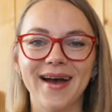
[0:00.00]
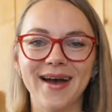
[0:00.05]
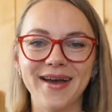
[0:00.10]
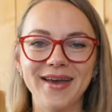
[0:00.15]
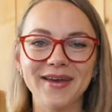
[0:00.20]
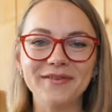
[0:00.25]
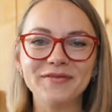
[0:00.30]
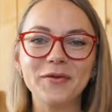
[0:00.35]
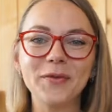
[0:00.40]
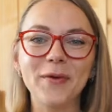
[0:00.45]

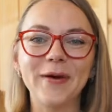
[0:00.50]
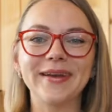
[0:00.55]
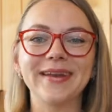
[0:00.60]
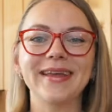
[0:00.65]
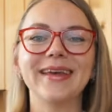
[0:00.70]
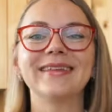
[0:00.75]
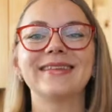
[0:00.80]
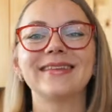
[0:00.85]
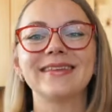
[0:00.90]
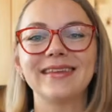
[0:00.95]
Hi
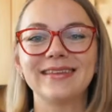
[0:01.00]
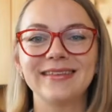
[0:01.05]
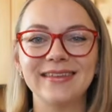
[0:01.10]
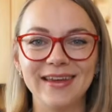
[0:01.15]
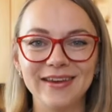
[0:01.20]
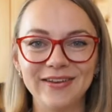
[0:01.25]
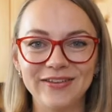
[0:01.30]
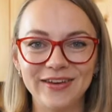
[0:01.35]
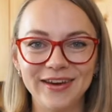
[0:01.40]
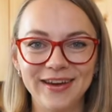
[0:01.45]
everyone, it's
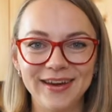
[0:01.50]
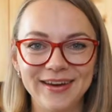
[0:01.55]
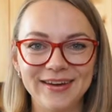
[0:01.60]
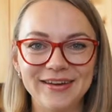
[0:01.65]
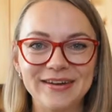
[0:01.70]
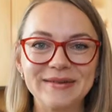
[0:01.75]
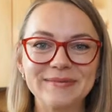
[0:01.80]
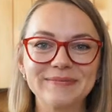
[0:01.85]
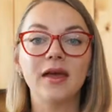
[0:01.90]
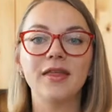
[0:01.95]
Anastasia
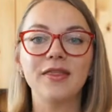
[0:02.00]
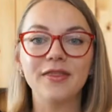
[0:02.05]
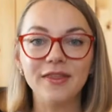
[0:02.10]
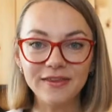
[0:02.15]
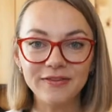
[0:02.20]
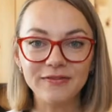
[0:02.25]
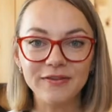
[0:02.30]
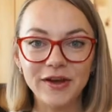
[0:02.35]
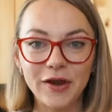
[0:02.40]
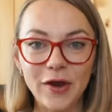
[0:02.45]
here. In
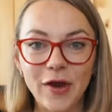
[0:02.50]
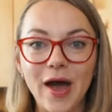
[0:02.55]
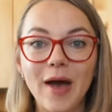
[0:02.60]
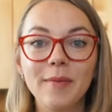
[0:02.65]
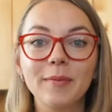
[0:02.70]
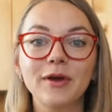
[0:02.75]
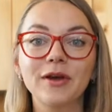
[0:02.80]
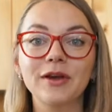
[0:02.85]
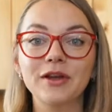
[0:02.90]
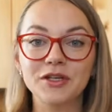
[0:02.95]
this video,
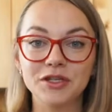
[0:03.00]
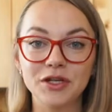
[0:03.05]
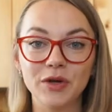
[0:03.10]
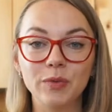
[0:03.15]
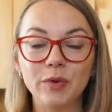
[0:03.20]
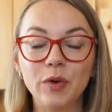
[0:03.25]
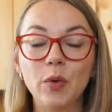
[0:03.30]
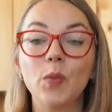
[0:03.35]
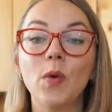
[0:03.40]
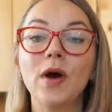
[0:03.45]
I'm gonna
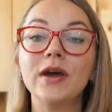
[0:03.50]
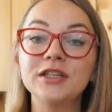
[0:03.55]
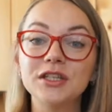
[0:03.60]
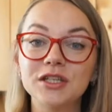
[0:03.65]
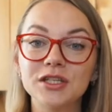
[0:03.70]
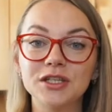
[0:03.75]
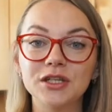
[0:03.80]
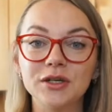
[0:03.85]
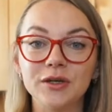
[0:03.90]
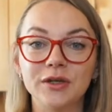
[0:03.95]
show you what
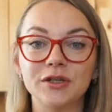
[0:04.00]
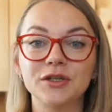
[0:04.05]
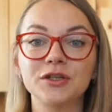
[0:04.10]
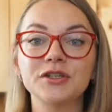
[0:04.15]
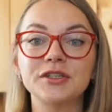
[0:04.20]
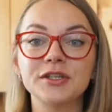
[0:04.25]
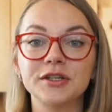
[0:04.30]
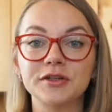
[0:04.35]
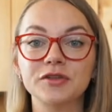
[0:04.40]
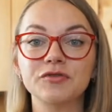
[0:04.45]
to do
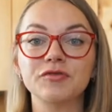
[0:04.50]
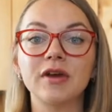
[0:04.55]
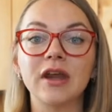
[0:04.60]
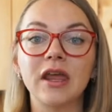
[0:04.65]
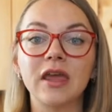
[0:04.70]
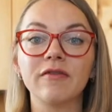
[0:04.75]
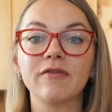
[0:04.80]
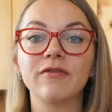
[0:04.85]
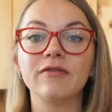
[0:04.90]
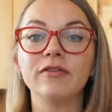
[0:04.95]
to start
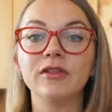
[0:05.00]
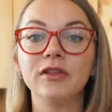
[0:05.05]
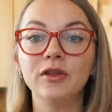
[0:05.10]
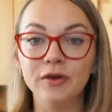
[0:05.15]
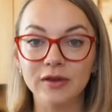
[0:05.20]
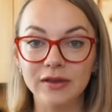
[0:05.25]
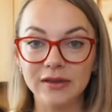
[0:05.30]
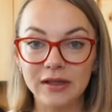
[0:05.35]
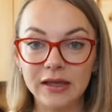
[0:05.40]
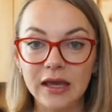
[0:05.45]
reading
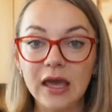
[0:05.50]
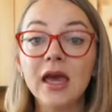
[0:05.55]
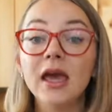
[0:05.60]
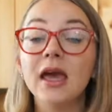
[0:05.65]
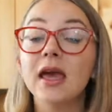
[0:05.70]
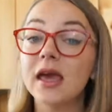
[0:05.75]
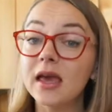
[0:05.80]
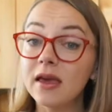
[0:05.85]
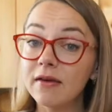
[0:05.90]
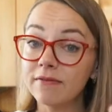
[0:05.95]
fluently
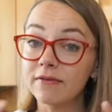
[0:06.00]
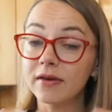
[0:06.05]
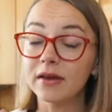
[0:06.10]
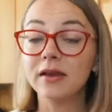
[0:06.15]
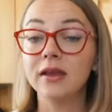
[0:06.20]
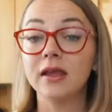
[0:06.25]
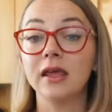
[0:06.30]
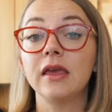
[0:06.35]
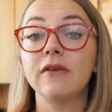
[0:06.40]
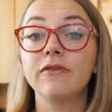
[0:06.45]

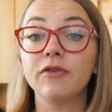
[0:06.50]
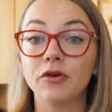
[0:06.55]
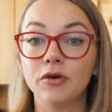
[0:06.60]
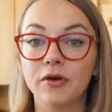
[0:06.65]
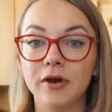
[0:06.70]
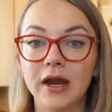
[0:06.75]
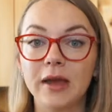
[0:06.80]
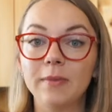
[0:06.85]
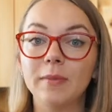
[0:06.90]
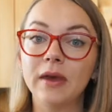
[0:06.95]
even if
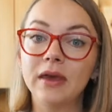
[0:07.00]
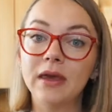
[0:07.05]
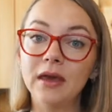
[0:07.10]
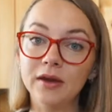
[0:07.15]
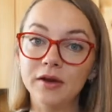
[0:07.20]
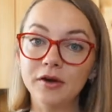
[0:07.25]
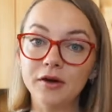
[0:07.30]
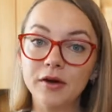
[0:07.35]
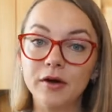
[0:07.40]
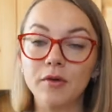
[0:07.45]
you're a
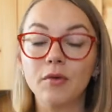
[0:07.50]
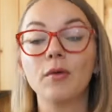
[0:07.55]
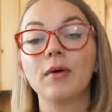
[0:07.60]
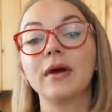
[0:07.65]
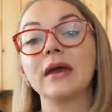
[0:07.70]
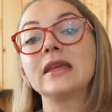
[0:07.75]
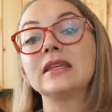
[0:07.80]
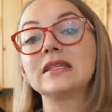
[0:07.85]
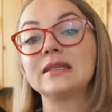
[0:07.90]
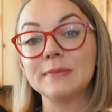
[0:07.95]
beginner
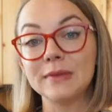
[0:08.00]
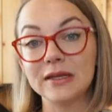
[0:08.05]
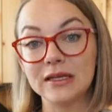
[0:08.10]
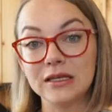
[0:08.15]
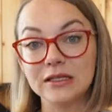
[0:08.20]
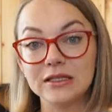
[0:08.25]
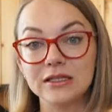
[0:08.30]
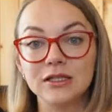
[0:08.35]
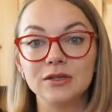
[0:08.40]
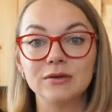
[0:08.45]
or
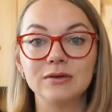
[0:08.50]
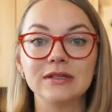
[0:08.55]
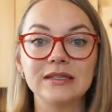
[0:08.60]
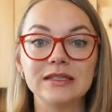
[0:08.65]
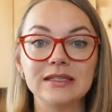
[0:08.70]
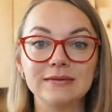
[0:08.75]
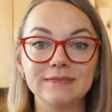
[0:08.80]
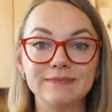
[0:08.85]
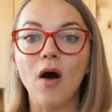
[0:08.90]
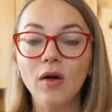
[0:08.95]
intermediate
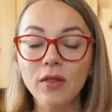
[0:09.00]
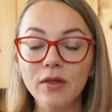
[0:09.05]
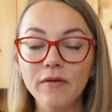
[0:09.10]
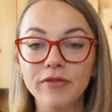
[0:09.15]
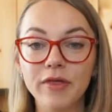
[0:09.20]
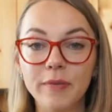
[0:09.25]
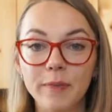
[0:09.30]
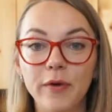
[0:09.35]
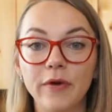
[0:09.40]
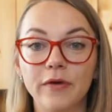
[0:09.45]
student. All
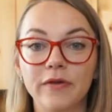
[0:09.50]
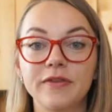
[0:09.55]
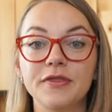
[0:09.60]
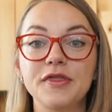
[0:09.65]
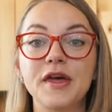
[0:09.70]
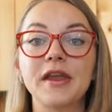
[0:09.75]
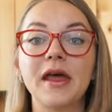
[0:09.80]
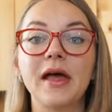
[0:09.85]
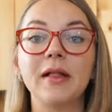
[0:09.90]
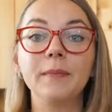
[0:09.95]
of the books
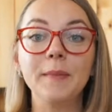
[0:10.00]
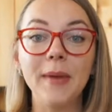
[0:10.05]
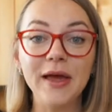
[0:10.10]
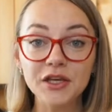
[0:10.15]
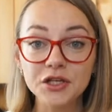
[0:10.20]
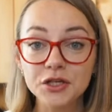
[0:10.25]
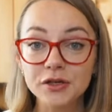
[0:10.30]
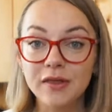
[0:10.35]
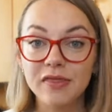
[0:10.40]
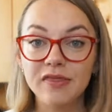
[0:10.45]
that I'll
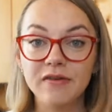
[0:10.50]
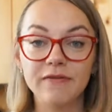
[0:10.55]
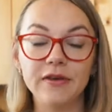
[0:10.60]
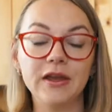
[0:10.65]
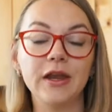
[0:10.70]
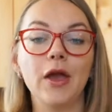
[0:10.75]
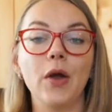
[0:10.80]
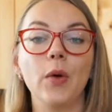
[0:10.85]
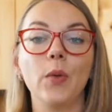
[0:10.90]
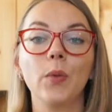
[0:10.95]
mention in the
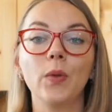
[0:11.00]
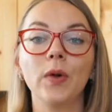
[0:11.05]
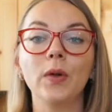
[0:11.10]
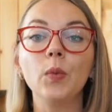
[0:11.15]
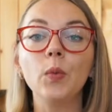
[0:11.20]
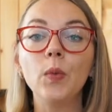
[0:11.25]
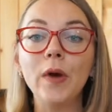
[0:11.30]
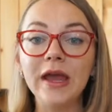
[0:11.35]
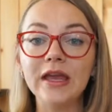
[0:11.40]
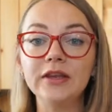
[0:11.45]
video
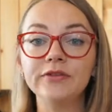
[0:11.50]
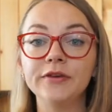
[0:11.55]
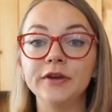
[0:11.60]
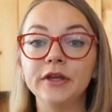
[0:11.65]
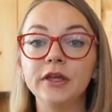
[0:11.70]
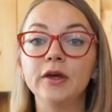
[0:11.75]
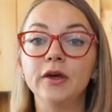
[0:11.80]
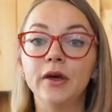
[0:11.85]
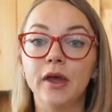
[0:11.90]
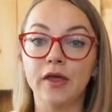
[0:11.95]
will wait for
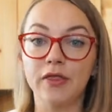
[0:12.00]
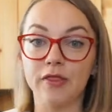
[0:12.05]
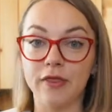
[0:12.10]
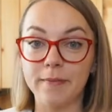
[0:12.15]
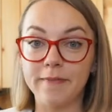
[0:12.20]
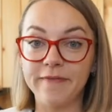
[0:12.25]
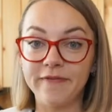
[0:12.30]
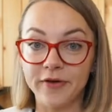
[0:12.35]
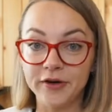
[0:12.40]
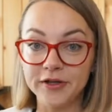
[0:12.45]
you in
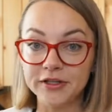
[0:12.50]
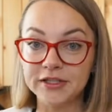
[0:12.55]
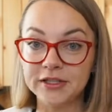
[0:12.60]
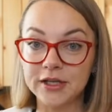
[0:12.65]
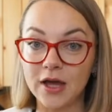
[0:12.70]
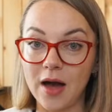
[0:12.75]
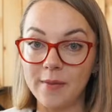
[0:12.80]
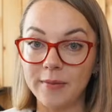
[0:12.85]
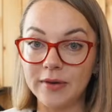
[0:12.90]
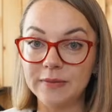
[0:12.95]
the
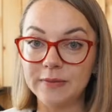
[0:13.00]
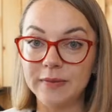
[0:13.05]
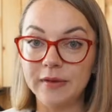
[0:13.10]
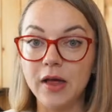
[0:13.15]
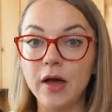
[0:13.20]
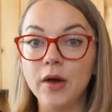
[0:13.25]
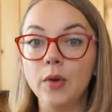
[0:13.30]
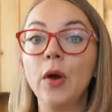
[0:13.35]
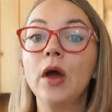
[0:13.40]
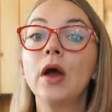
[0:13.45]
first comment
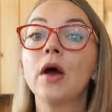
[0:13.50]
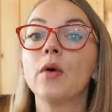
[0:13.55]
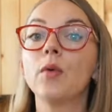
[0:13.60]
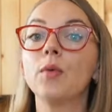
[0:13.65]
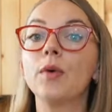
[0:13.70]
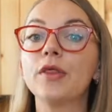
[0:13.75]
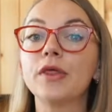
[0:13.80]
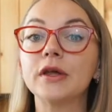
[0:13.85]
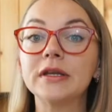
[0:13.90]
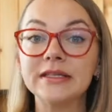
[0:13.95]
below
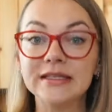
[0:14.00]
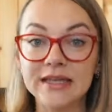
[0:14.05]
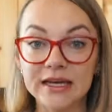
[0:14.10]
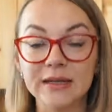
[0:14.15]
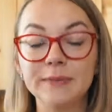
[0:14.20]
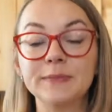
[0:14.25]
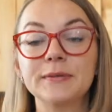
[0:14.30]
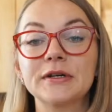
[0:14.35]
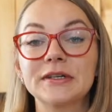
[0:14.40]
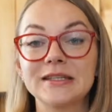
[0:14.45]
with a
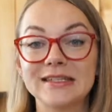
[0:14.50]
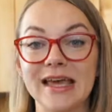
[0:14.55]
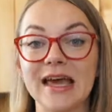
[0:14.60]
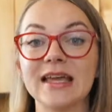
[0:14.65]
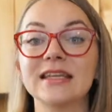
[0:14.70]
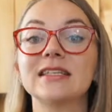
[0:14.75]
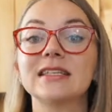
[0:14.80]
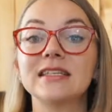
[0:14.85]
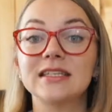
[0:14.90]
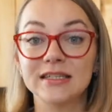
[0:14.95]

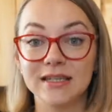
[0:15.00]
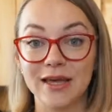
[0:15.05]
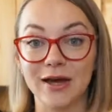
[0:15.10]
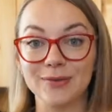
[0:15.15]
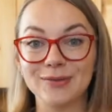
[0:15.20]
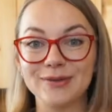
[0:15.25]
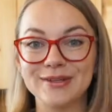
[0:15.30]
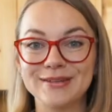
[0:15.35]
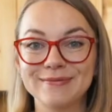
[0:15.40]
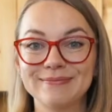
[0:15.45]
10%
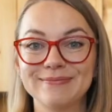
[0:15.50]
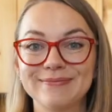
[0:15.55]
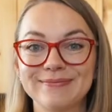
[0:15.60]
discount.